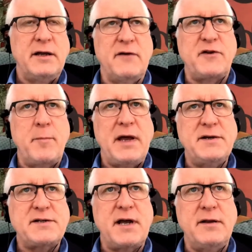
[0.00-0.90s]
You have to
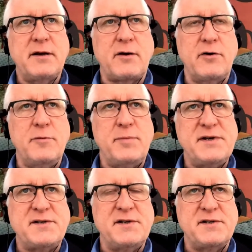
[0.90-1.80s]
maintain the current
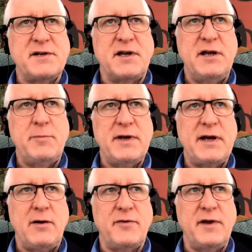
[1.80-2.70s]
business and keep it
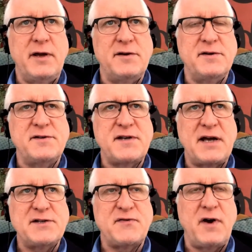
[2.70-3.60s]
healthy and
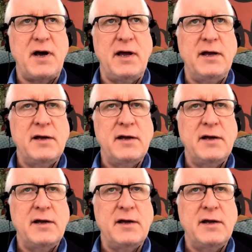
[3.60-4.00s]
satisfy